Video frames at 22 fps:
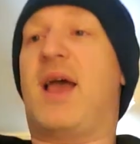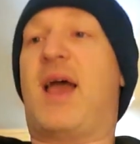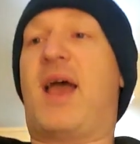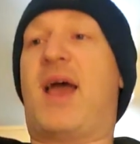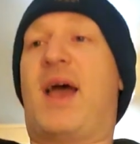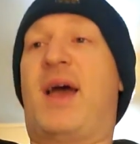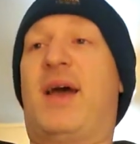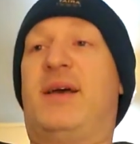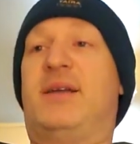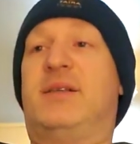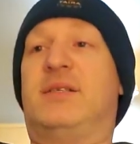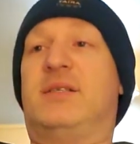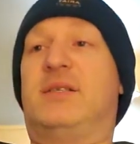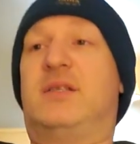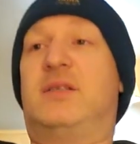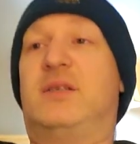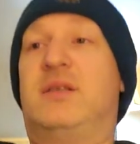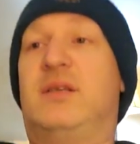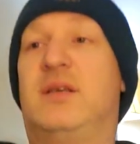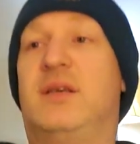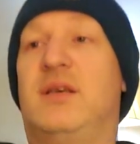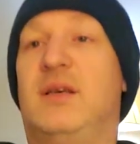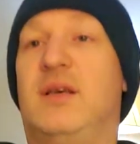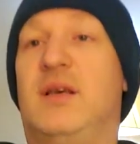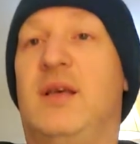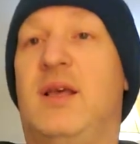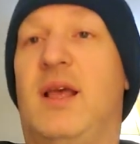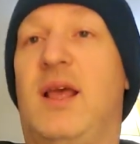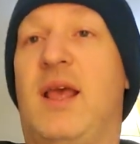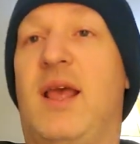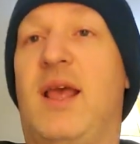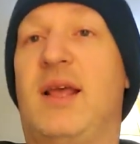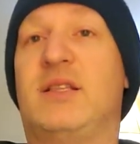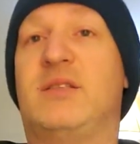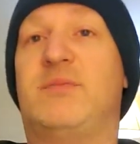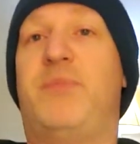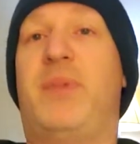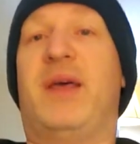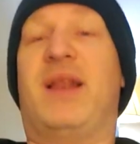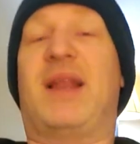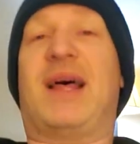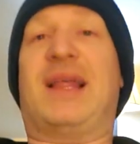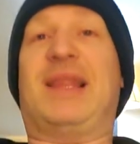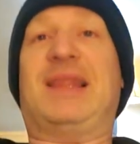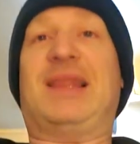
And it's been at